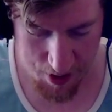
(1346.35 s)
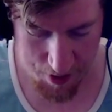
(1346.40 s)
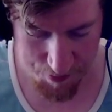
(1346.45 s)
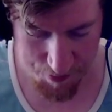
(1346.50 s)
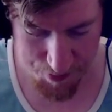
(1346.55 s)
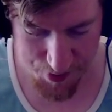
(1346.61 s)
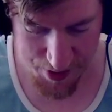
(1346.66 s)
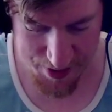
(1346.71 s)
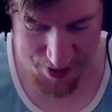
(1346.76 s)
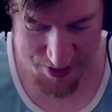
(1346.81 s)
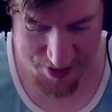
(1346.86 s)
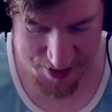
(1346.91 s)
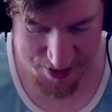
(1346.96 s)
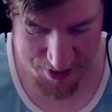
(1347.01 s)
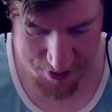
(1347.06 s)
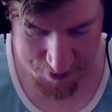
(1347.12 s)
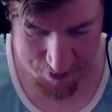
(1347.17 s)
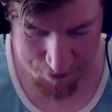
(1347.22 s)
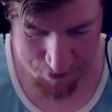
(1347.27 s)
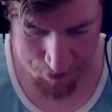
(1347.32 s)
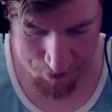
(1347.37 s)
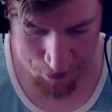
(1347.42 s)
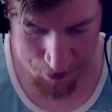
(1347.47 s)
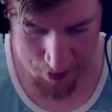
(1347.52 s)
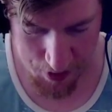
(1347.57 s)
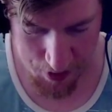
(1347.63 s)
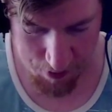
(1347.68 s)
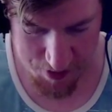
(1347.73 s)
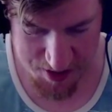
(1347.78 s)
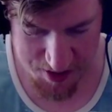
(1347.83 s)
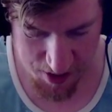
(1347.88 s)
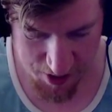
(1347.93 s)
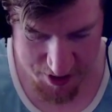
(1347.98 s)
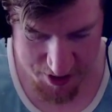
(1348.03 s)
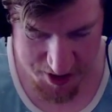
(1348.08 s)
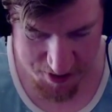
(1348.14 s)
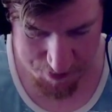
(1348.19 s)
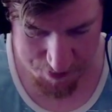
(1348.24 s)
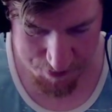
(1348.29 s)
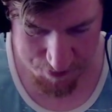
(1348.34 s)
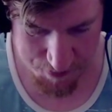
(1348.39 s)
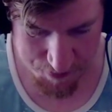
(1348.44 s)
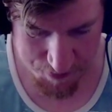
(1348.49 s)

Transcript: But it was awesome.